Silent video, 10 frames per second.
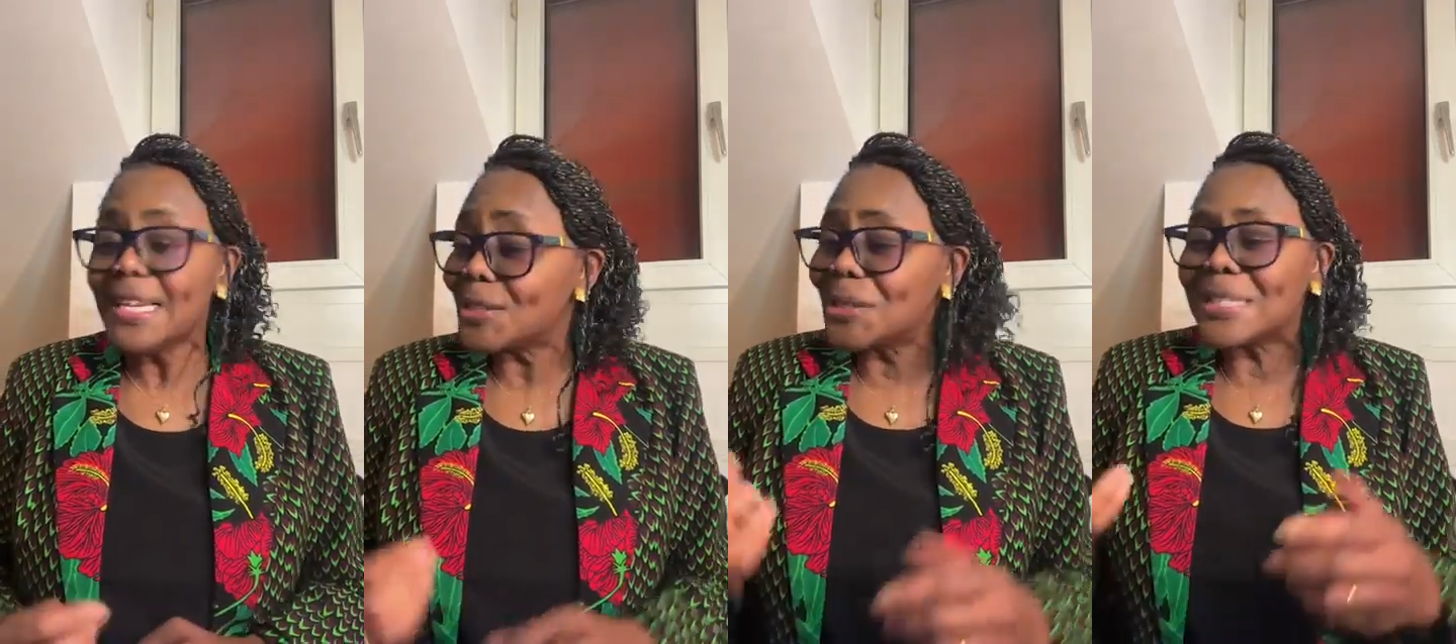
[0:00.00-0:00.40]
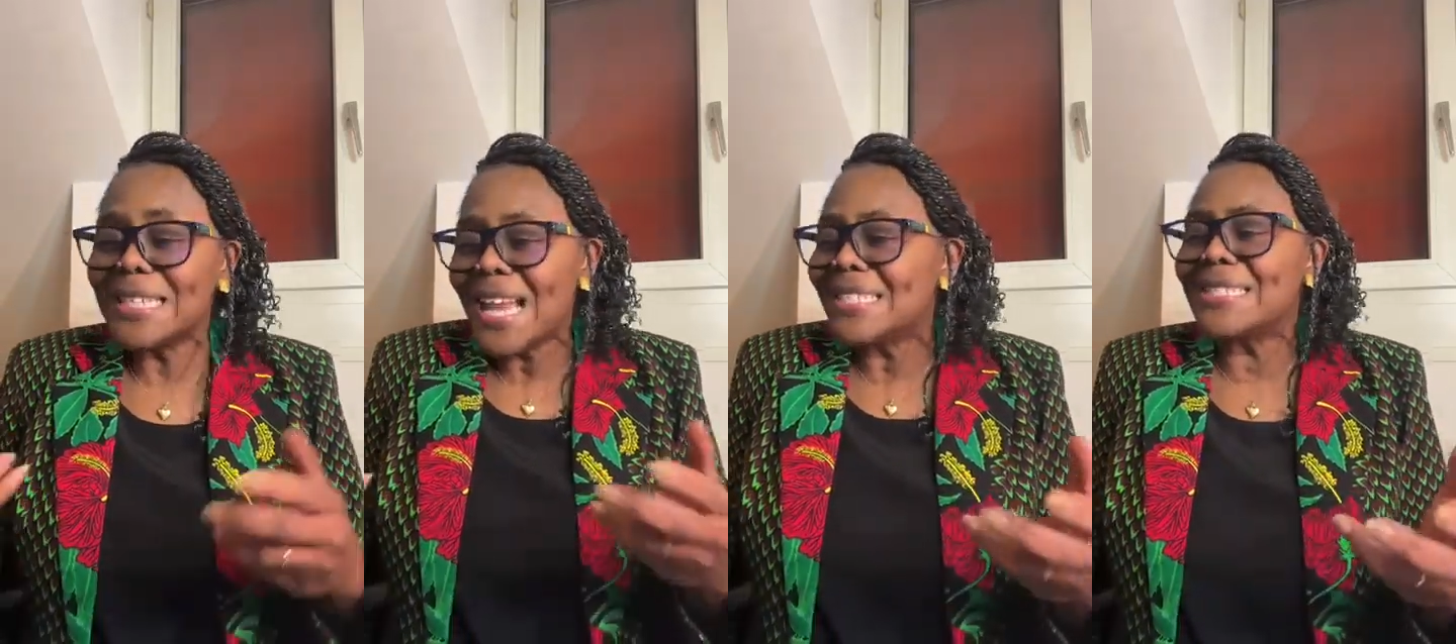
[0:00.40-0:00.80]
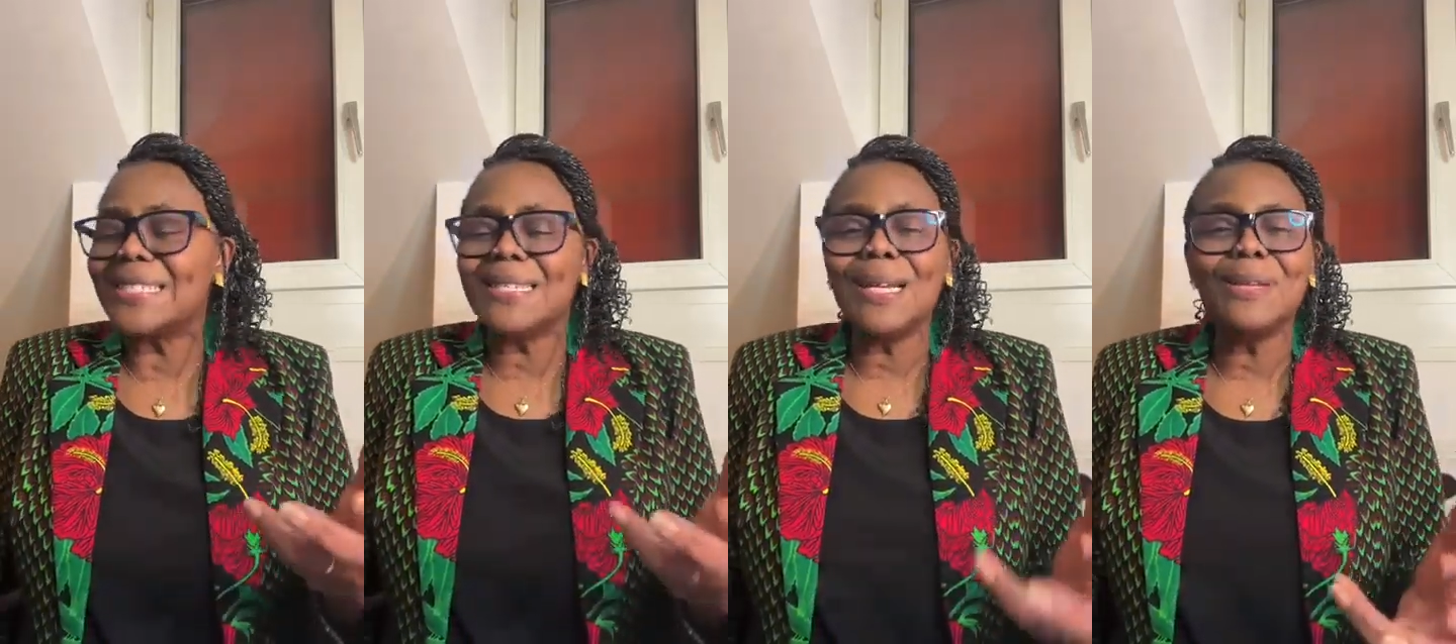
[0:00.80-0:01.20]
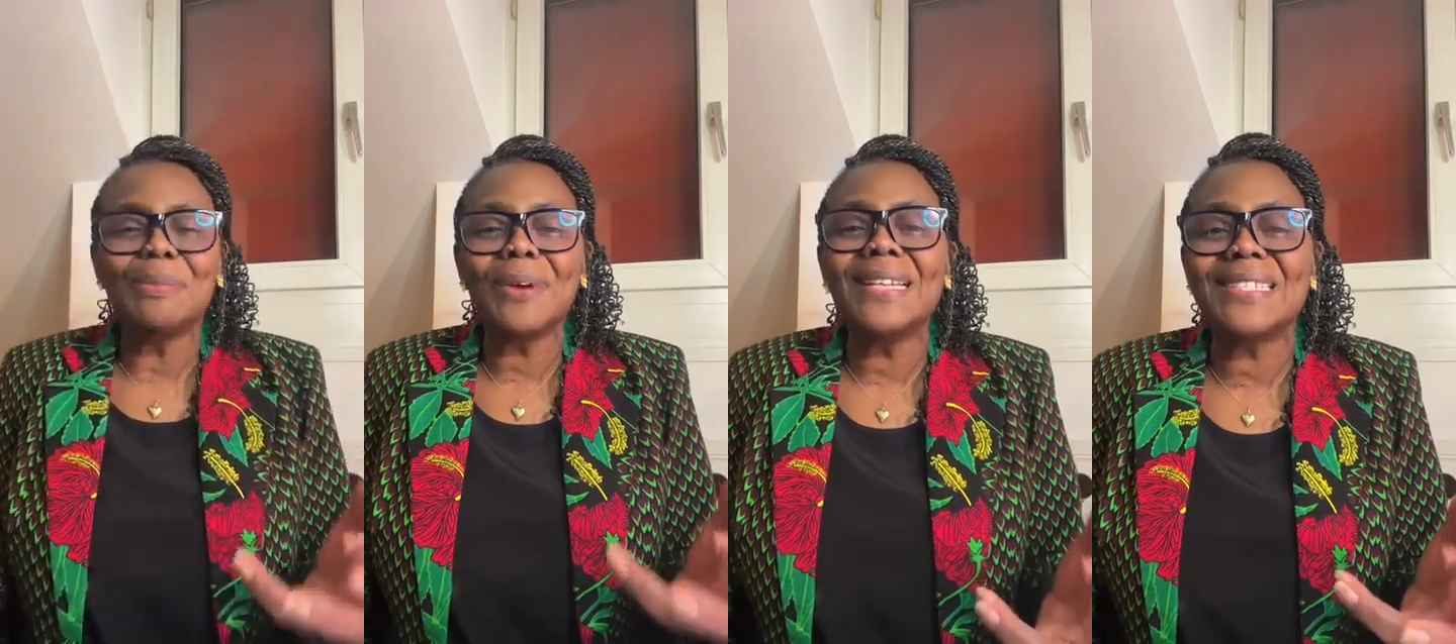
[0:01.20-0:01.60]
So let's
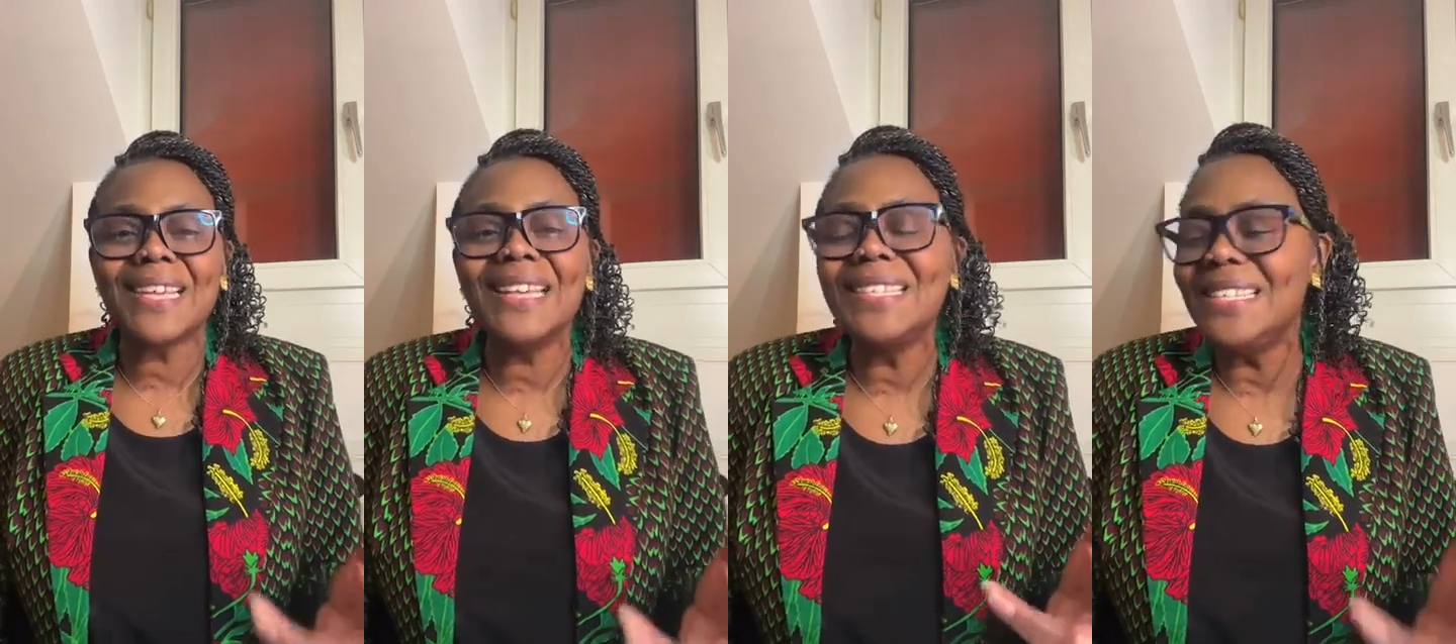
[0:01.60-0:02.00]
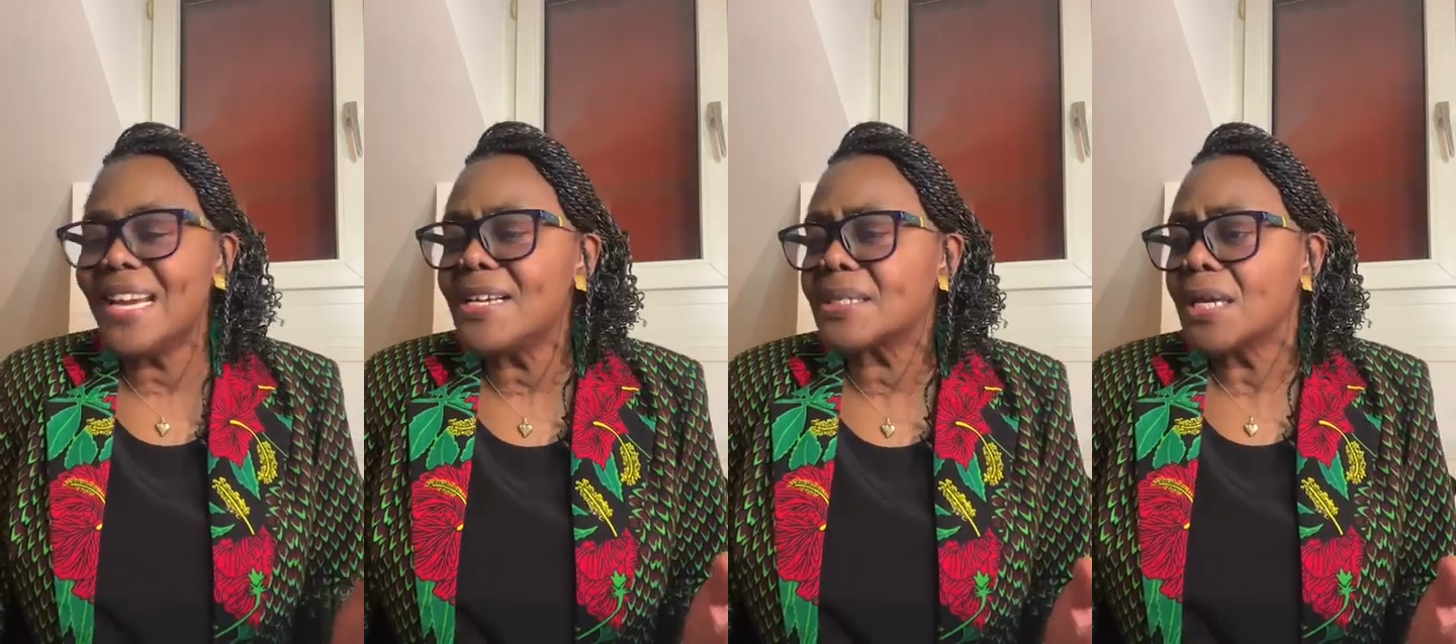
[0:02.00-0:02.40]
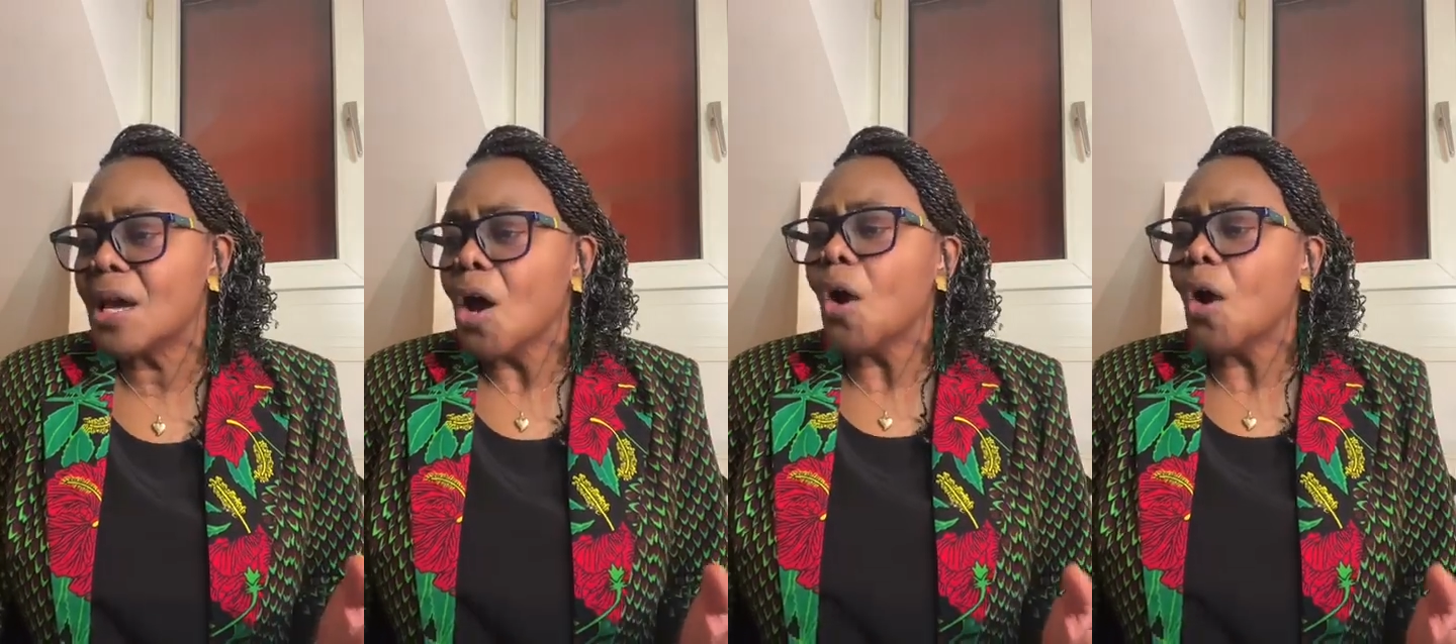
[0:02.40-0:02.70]
celebrate 10 years